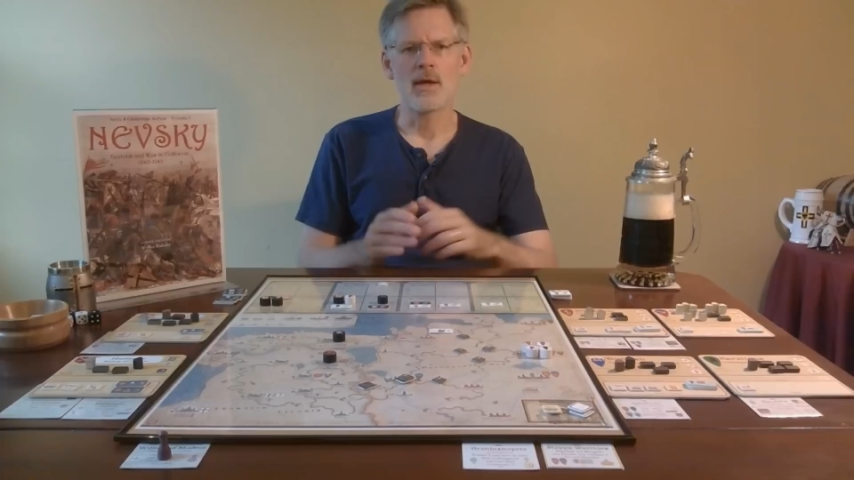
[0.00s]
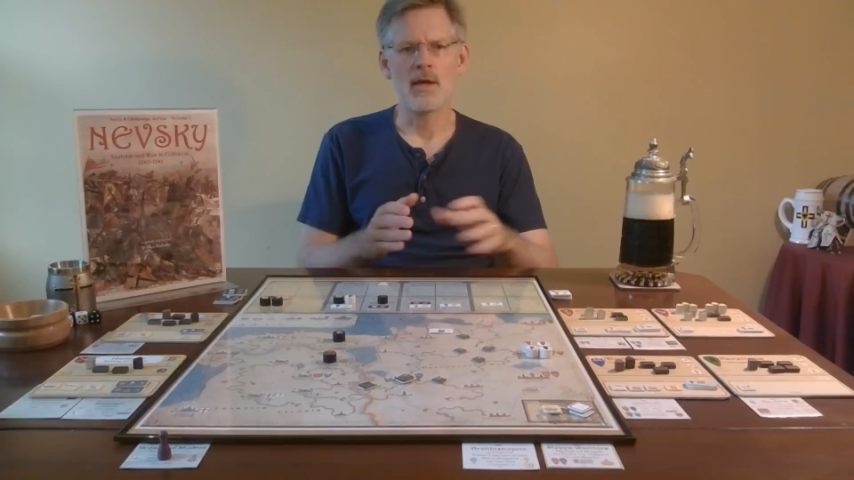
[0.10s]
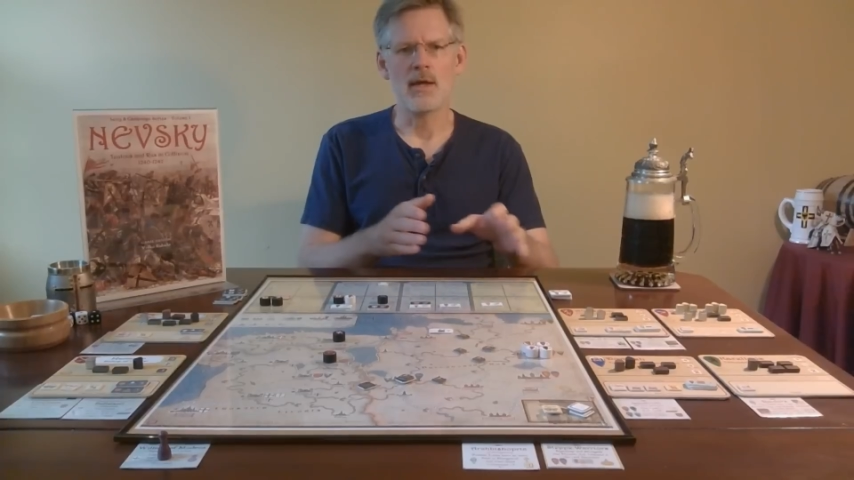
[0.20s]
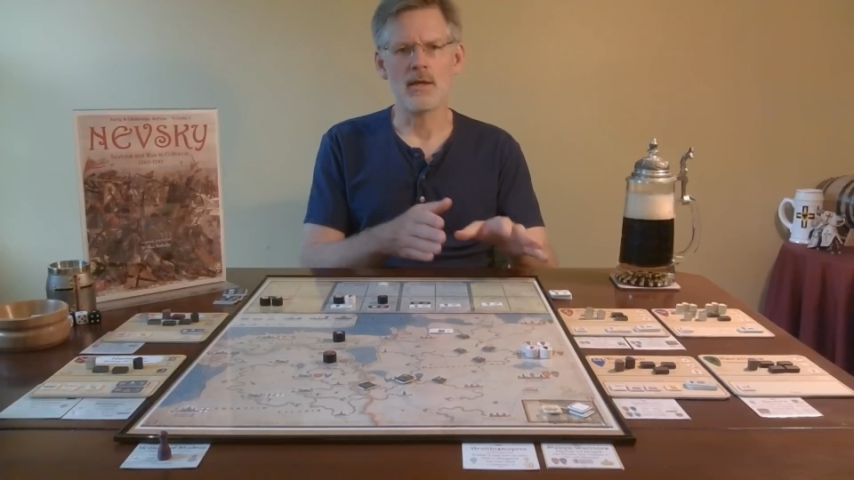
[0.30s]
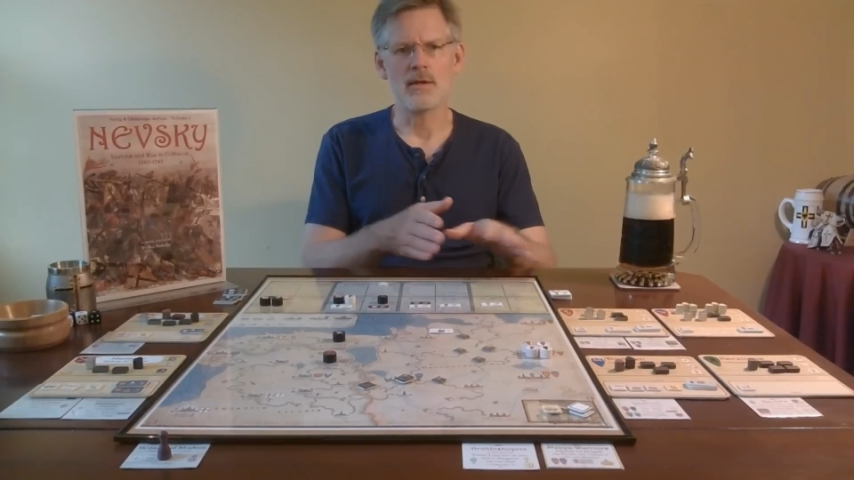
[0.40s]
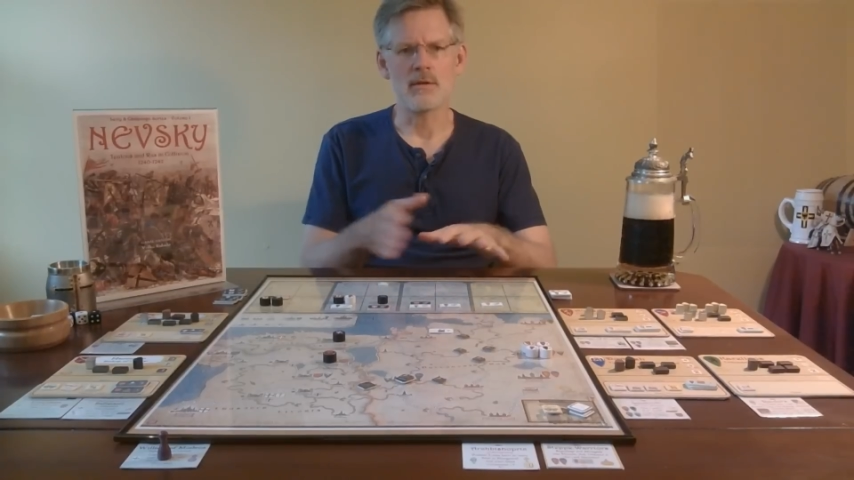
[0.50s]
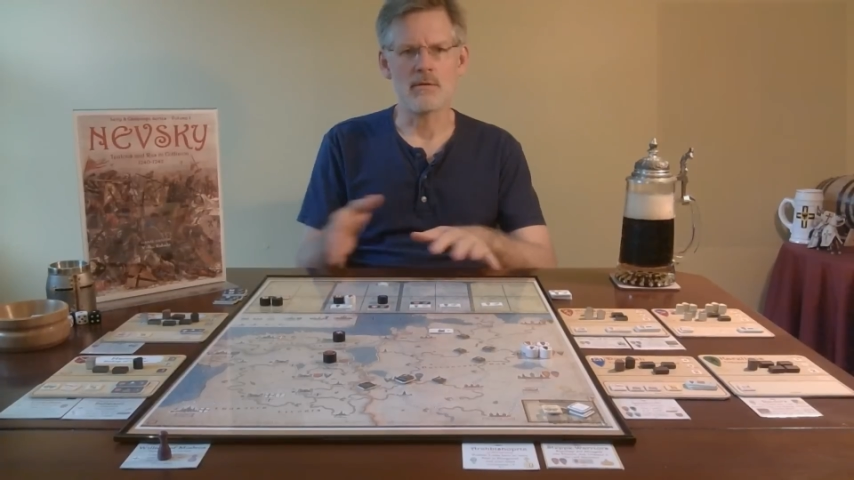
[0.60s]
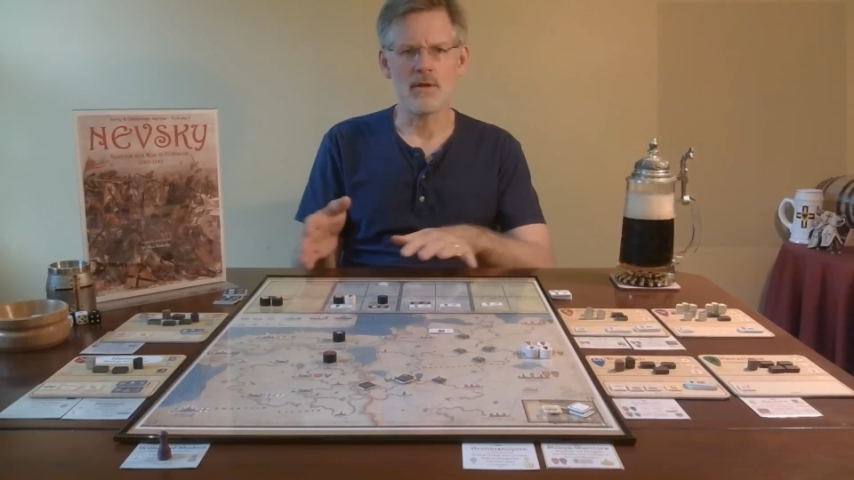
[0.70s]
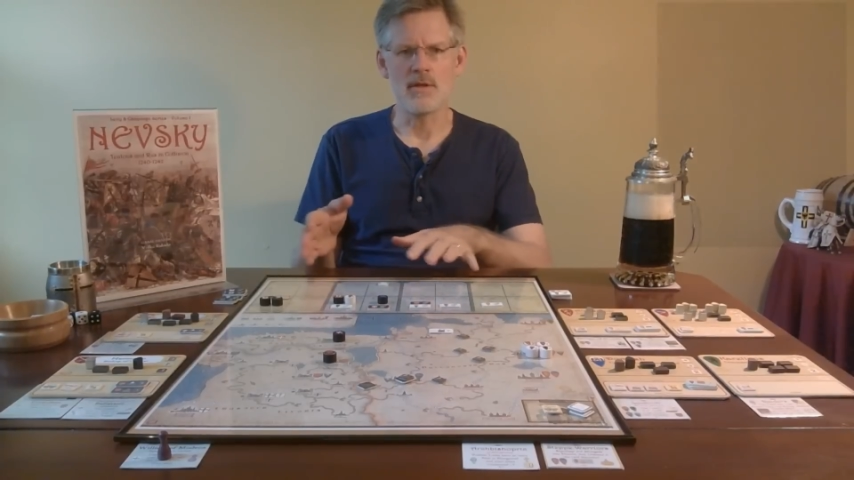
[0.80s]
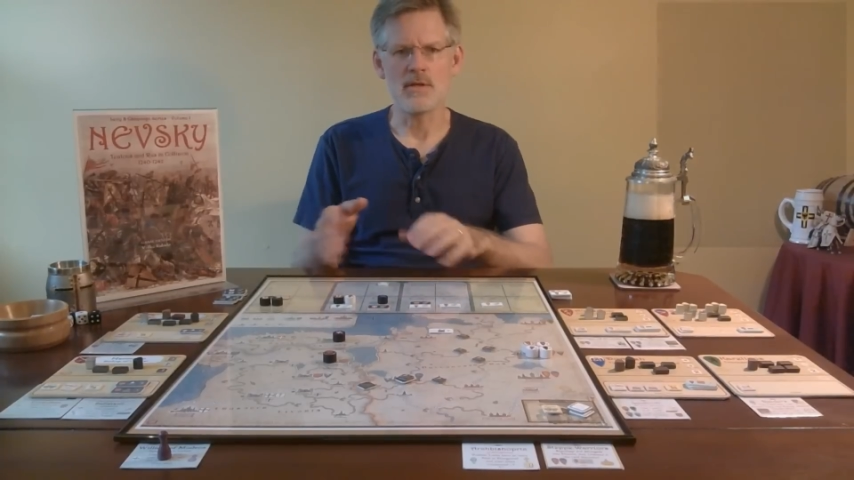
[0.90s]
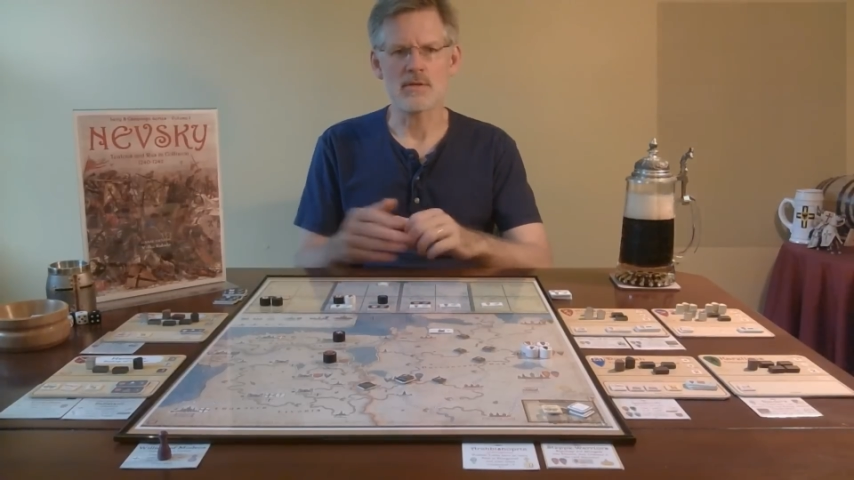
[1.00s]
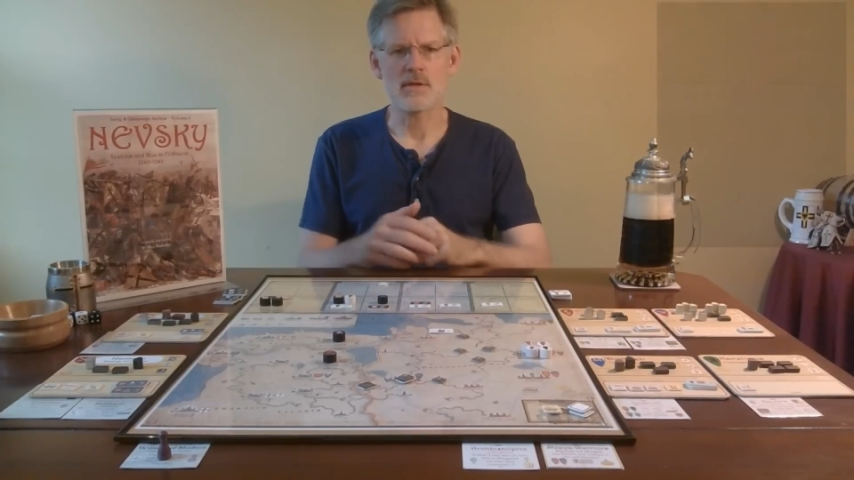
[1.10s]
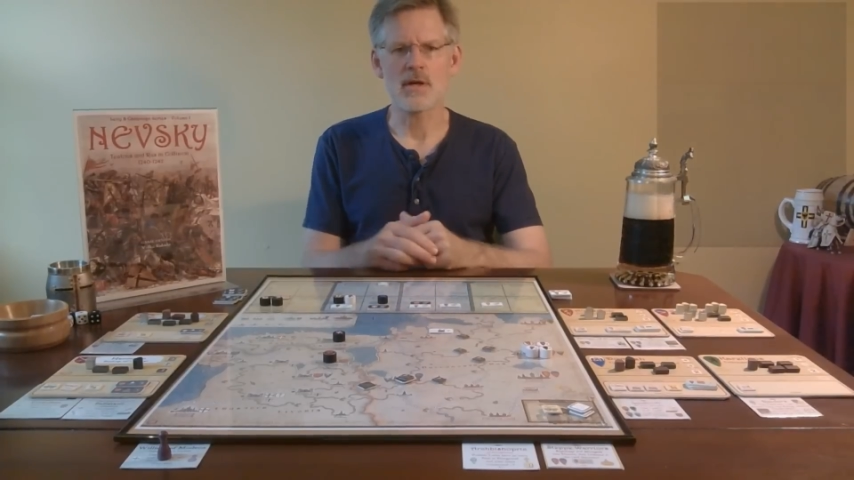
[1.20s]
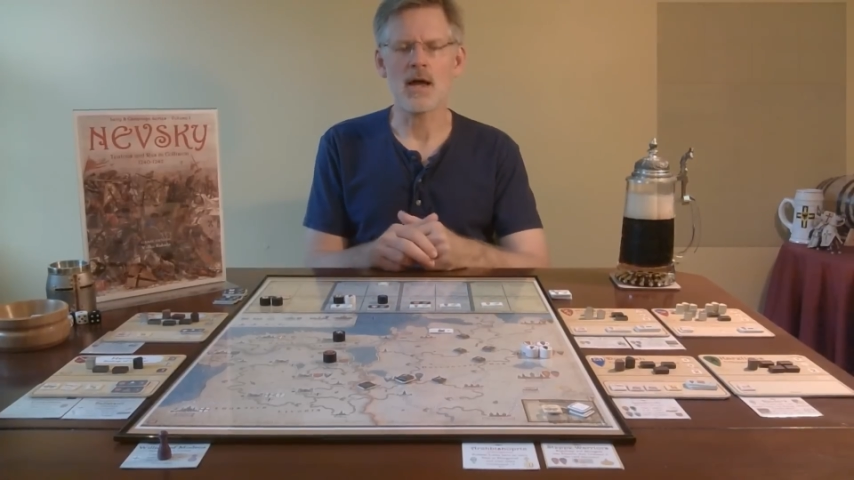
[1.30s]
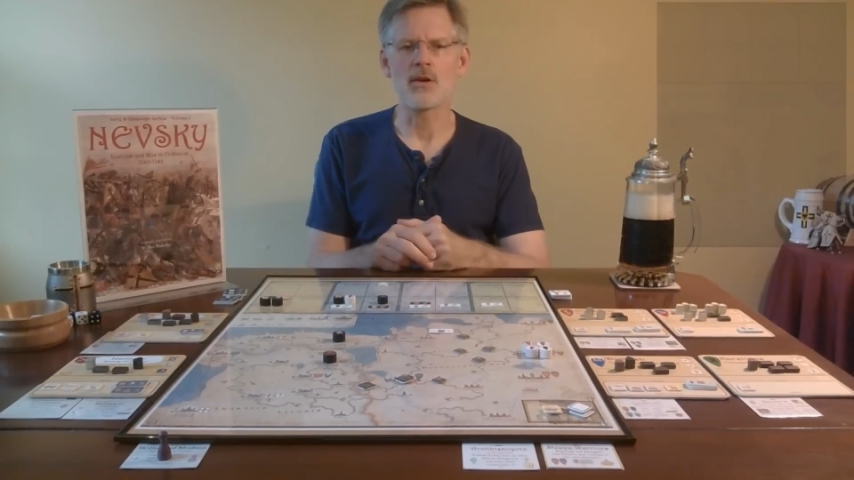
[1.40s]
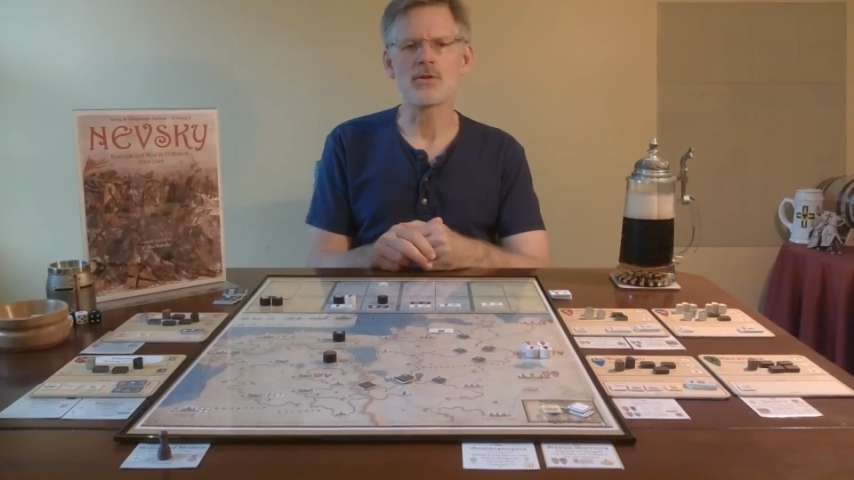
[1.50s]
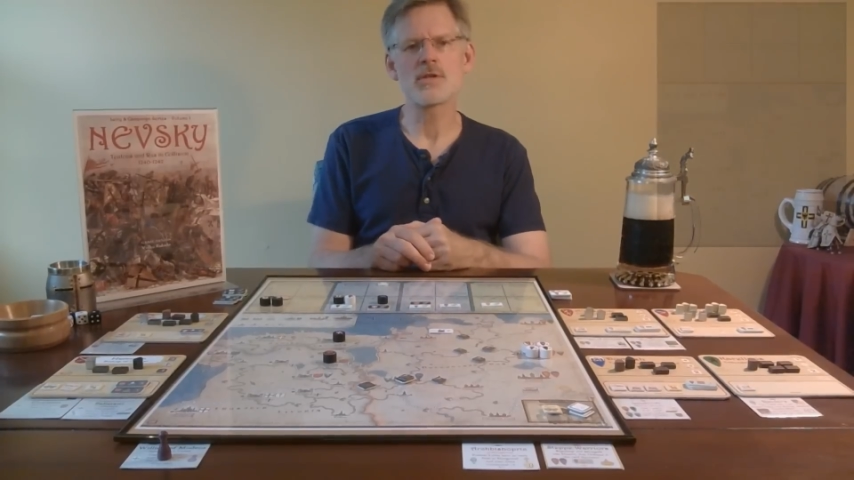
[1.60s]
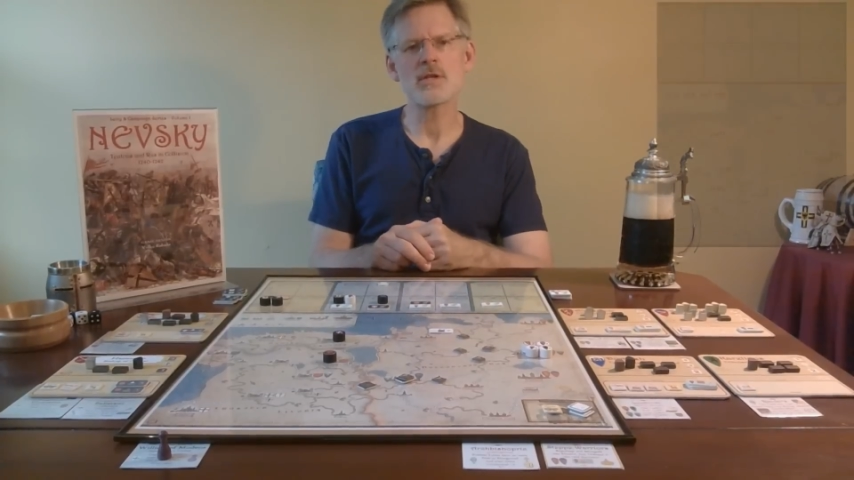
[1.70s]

in these colors.